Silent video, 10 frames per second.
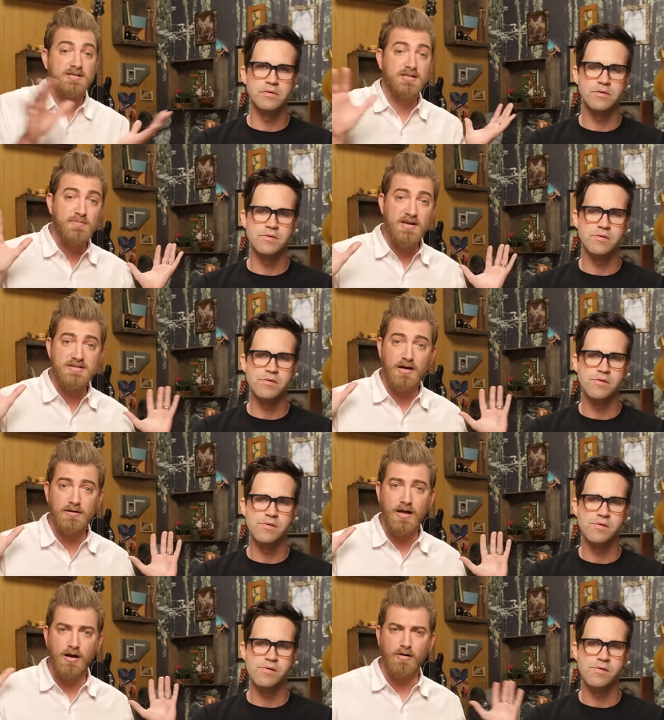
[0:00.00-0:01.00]
Speaker 1: this may
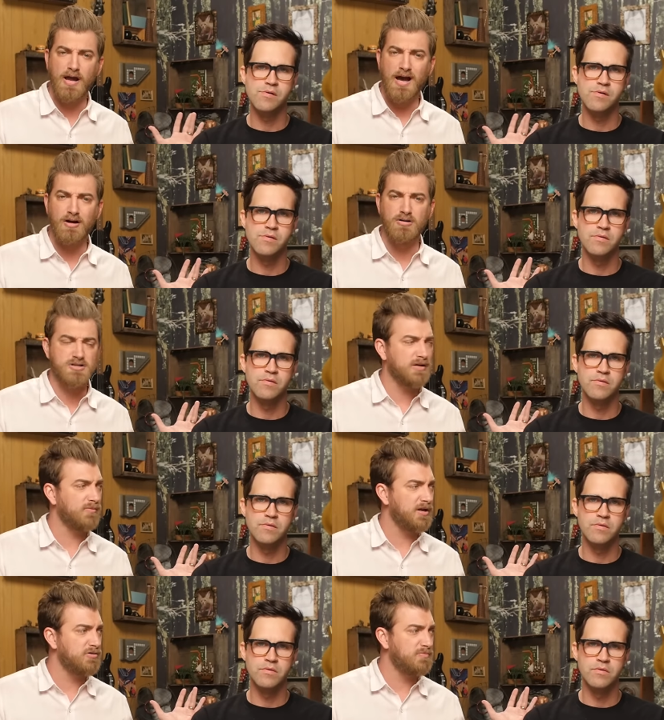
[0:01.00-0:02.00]
sound like, okay, I don't
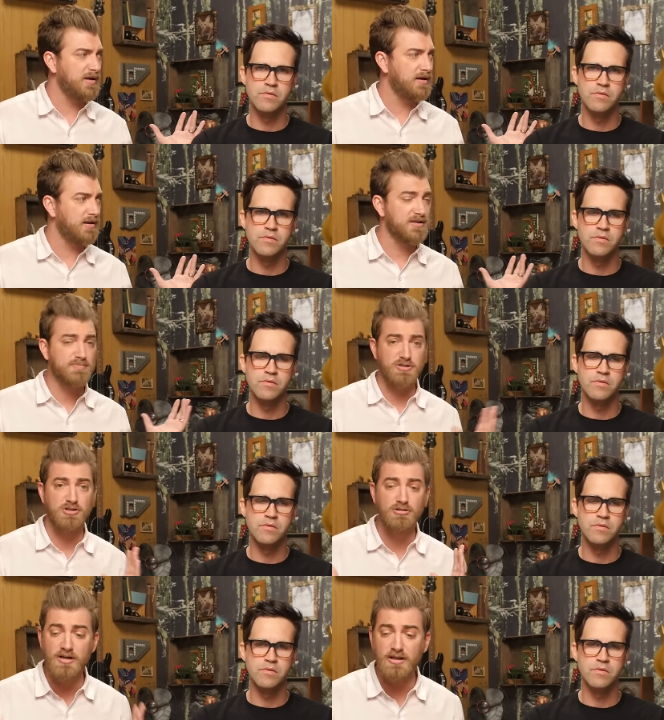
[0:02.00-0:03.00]
understand why you would be into this,
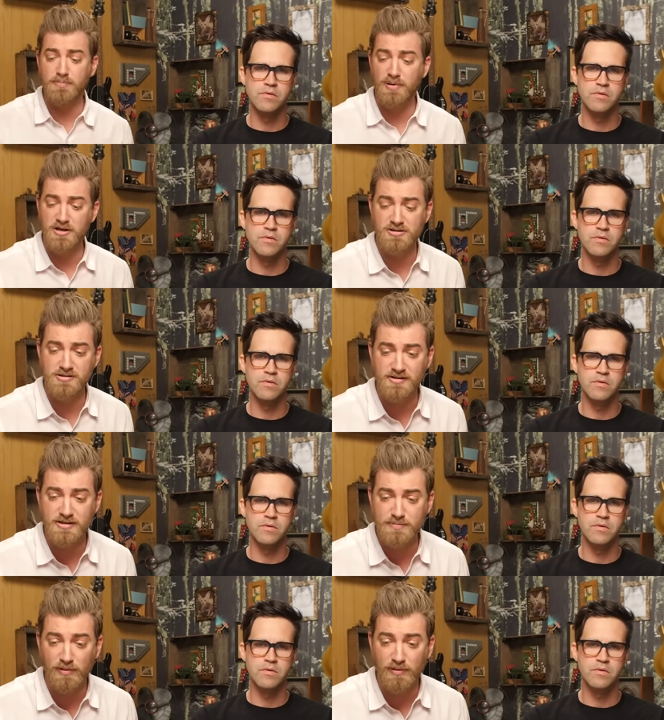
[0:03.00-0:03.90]
but you look at the pictures of this